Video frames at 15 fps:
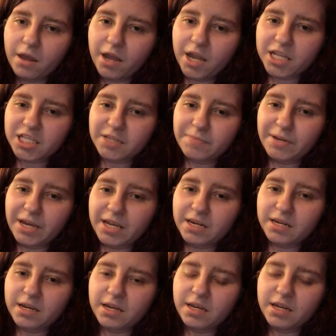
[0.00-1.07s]
It's
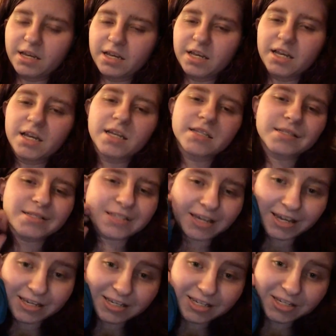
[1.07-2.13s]
been
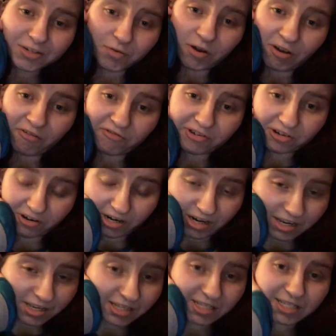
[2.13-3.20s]
10 to 12
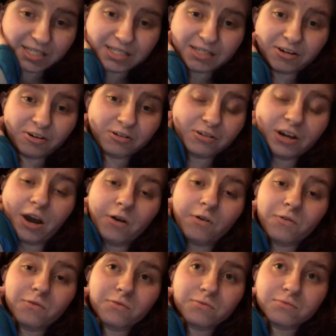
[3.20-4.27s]
degrees, or
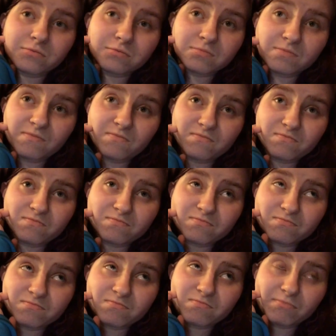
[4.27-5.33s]
no,
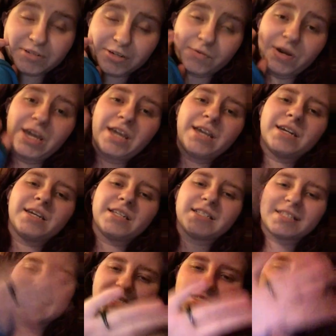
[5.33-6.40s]
between
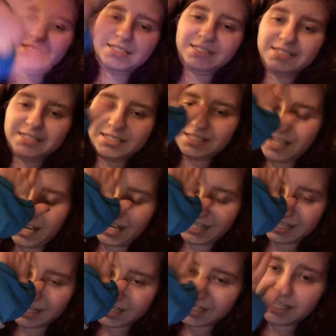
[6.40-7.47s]

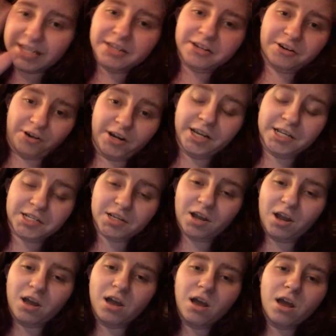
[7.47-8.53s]
6 and 10 degrees
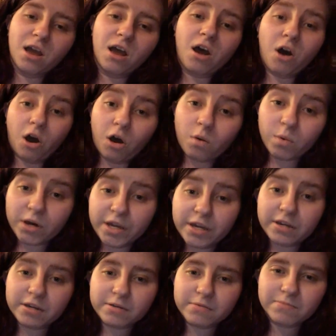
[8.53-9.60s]
all
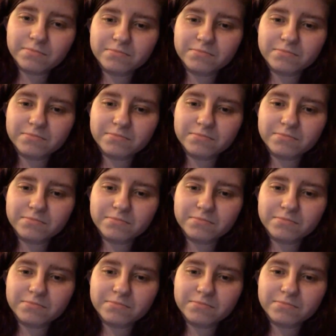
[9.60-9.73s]
week.